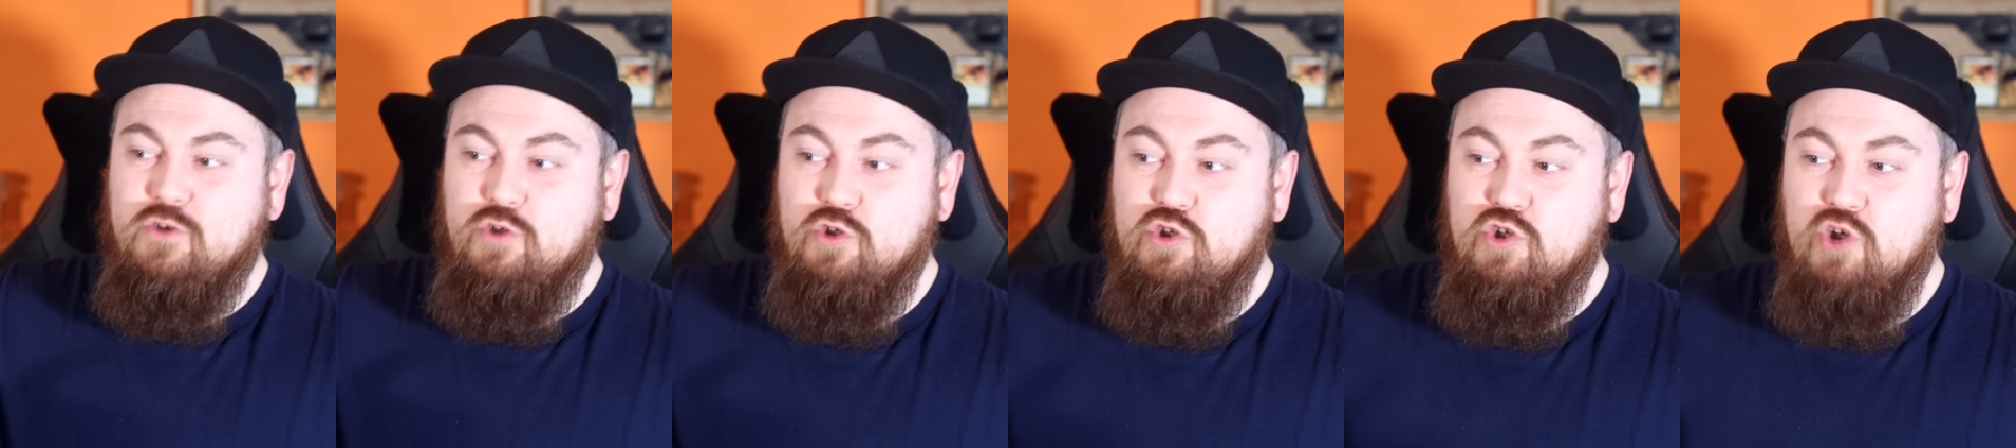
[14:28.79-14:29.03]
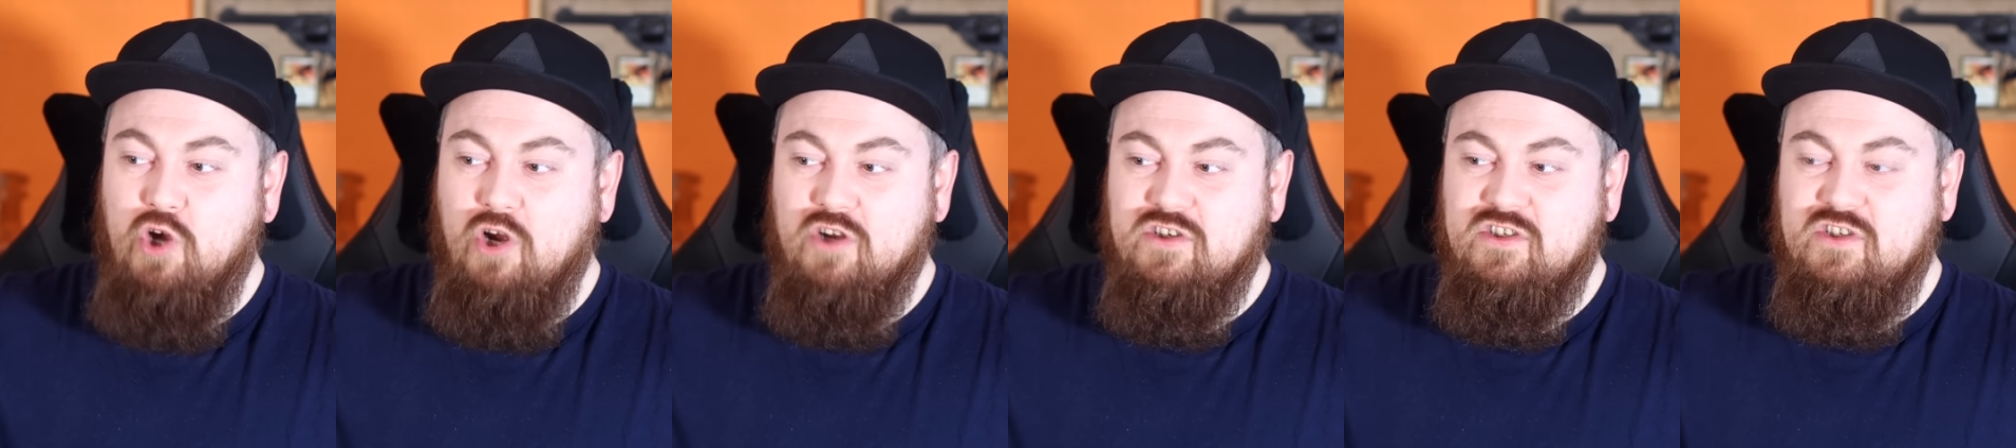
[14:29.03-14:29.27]

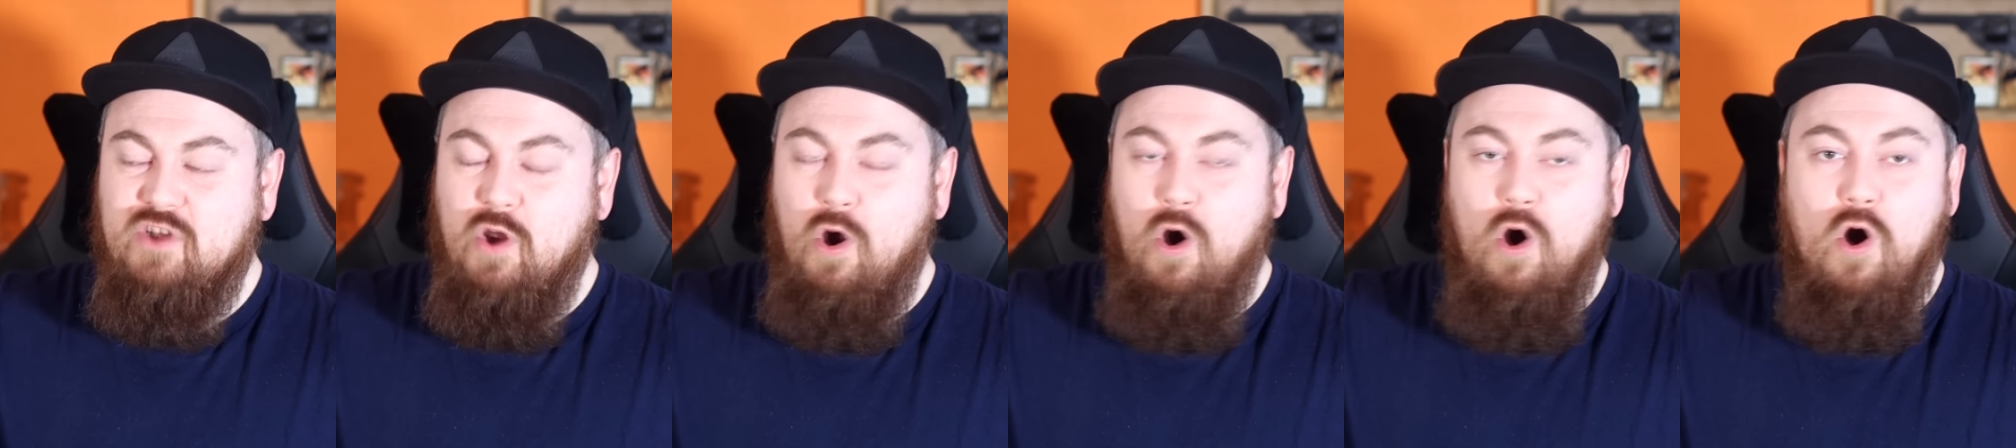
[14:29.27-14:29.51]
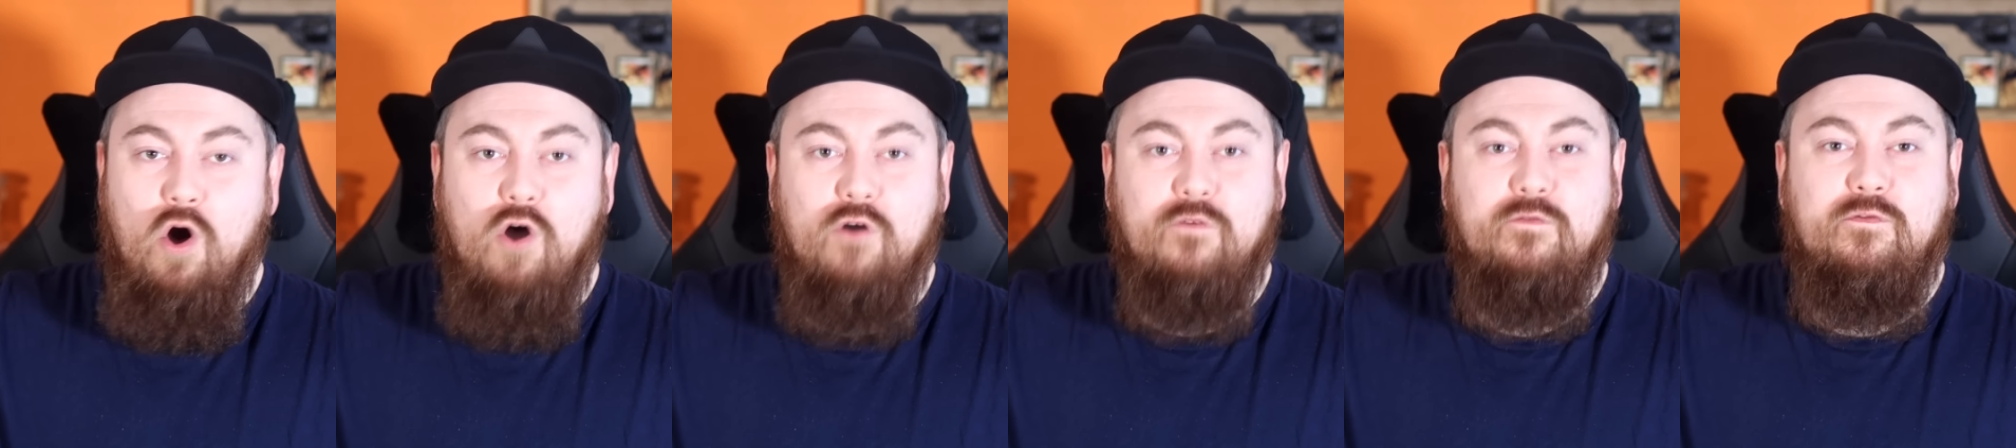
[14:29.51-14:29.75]
just
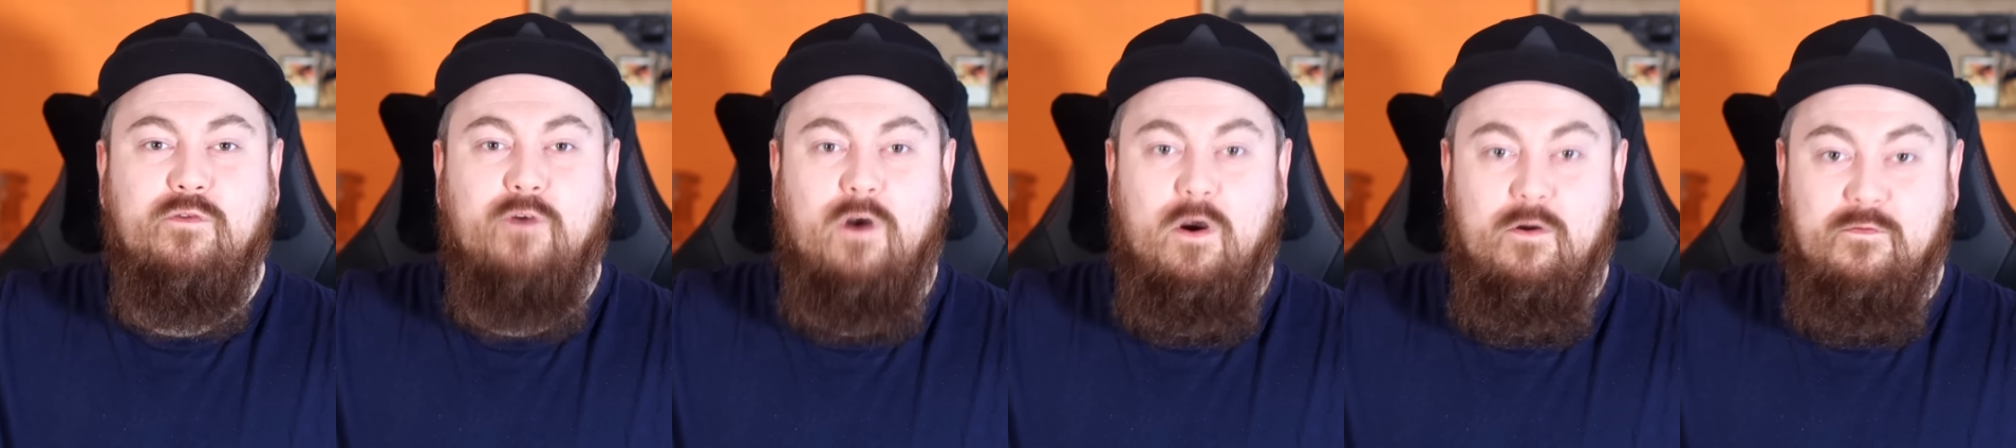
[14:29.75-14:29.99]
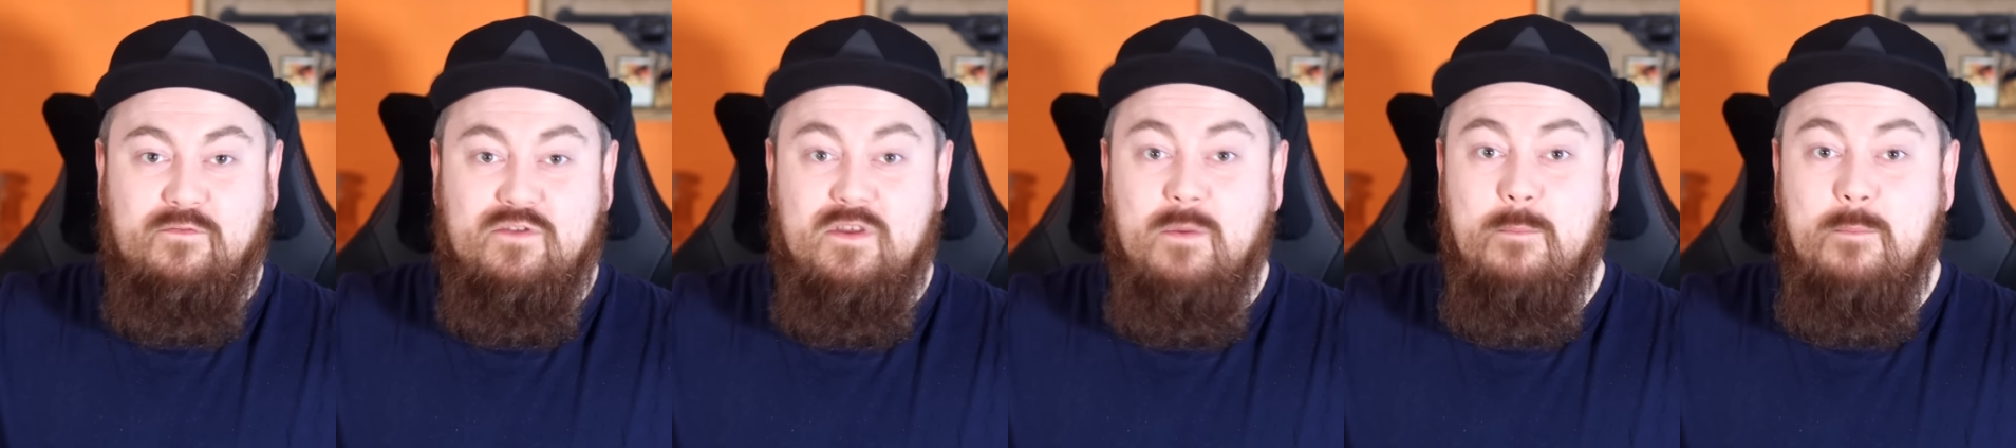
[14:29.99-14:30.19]
off of